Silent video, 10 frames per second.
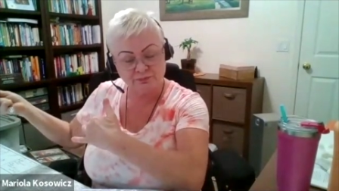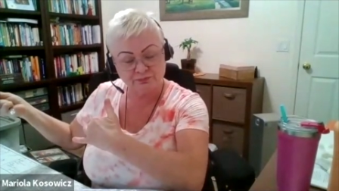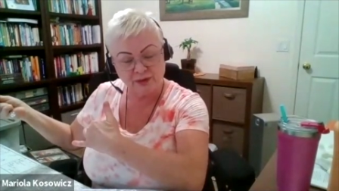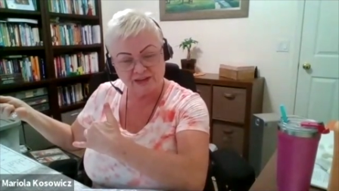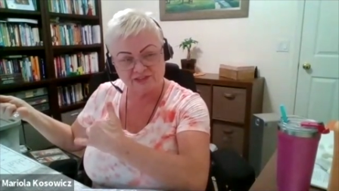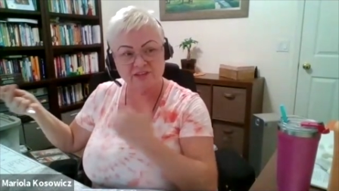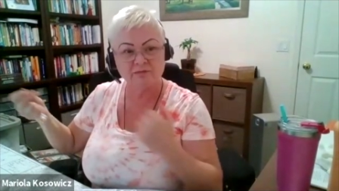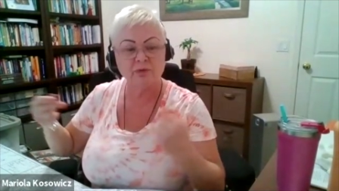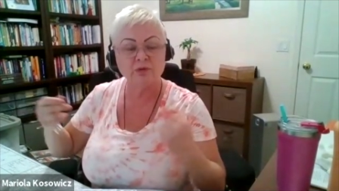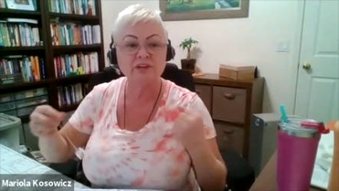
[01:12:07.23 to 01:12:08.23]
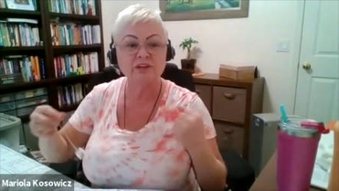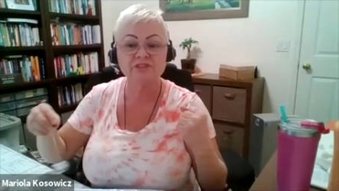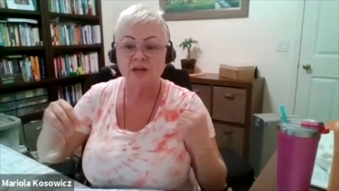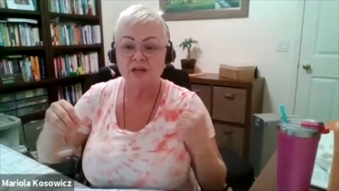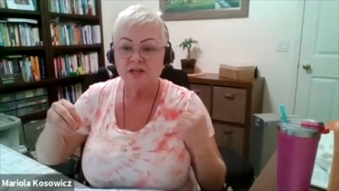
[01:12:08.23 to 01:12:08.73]
positive beliefs.
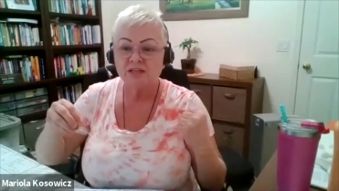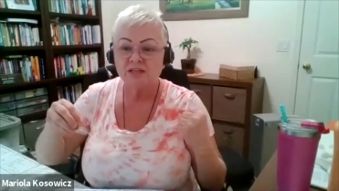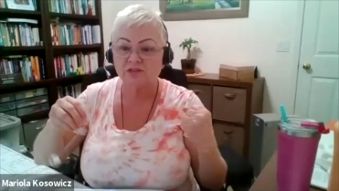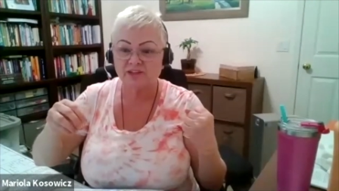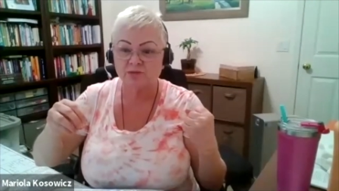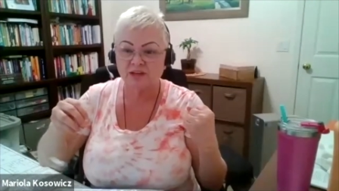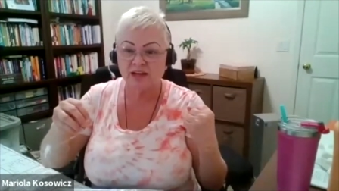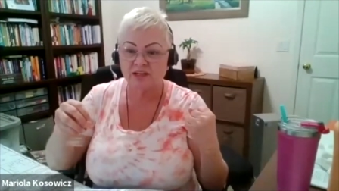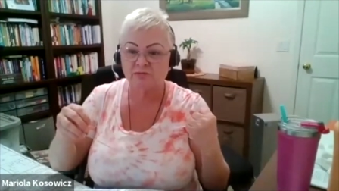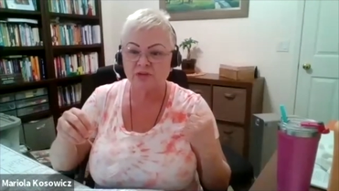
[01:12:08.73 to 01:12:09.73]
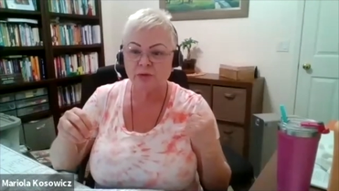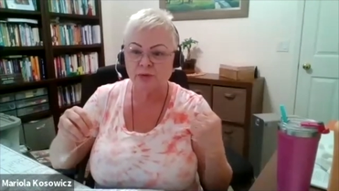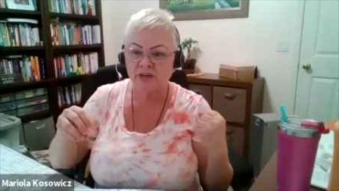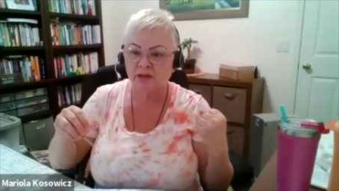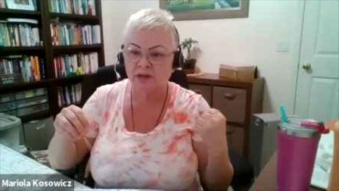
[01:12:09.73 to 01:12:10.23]
So that's what I am
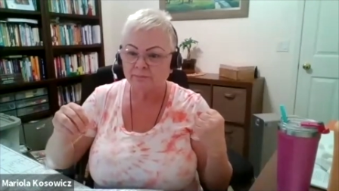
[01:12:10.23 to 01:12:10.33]
doing.